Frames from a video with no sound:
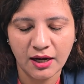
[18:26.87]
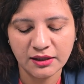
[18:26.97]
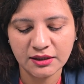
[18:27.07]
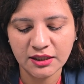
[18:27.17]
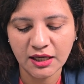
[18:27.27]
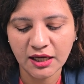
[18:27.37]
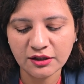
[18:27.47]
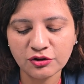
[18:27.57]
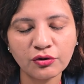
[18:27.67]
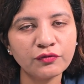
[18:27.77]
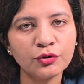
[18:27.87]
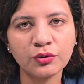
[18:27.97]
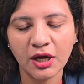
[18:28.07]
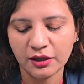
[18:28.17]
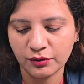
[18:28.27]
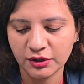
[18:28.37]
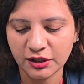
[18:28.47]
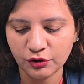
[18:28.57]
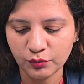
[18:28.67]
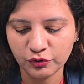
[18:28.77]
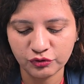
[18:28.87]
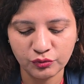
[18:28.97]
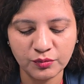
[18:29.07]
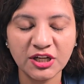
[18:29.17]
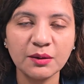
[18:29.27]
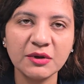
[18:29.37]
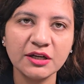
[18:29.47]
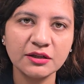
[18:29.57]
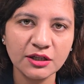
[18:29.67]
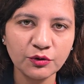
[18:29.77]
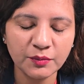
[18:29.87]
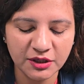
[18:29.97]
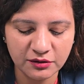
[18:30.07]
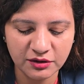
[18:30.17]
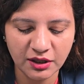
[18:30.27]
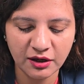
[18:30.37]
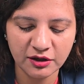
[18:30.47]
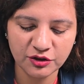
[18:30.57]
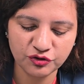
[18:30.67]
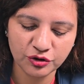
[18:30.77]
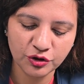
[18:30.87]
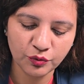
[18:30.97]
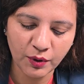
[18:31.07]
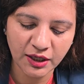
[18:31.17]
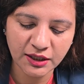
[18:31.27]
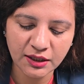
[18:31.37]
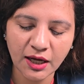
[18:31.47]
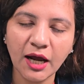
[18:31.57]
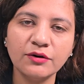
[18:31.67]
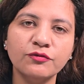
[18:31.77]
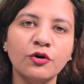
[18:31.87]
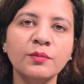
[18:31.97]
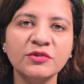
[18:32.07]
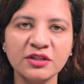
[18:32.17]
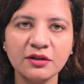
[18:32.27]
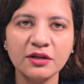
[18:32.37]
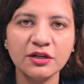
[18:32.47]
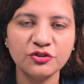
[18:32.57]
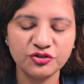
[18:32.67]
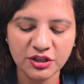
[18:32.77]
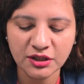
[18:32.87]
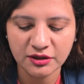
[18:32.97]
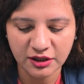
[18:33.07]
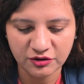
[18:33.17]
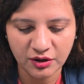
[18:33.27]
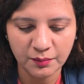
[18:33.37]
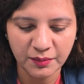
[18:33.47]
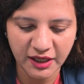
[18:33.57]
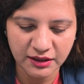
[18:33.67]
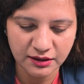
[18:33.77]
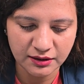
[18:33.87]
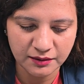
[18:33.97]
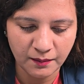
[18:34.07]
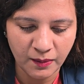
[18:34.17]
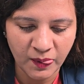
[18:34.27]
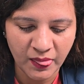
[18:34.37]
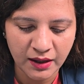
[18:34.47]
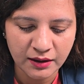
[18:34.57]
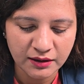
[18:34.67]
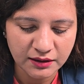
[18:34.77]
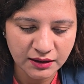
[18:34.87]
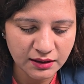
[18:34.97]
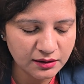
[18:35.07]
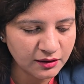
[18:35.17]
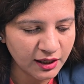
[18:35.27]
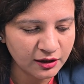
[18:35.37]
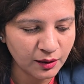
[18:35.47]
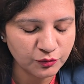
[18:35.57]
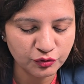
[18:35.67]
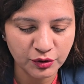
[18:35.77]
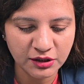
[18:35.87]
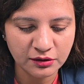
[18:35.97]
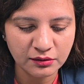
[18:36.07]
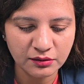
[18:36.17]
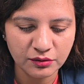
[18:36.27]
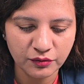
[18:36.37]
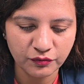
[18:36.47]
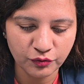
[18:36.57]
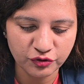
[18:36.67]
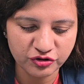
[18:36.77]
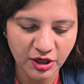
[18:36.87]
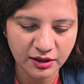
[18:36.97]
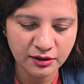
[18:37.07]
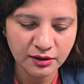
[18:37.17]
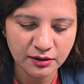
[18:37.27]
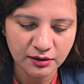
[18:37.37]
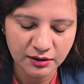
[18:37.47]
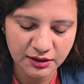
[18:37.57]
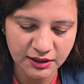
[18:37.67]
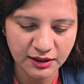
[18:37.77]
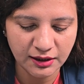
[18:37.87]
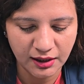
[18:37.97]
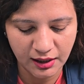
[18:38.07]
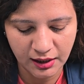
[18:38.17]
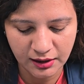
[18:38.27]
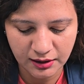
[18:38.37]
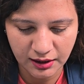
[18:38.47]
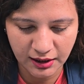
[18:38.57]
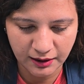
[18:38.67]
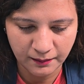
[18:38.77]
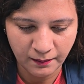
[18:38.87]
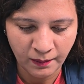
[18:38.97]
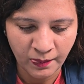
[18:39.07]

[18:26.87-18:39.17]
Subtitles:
and the ends of eukaryotic chromosome, namely telomeres, are rich in guanine and forms G tetraplexes. This is the diagram showing the 4-stranded DNA.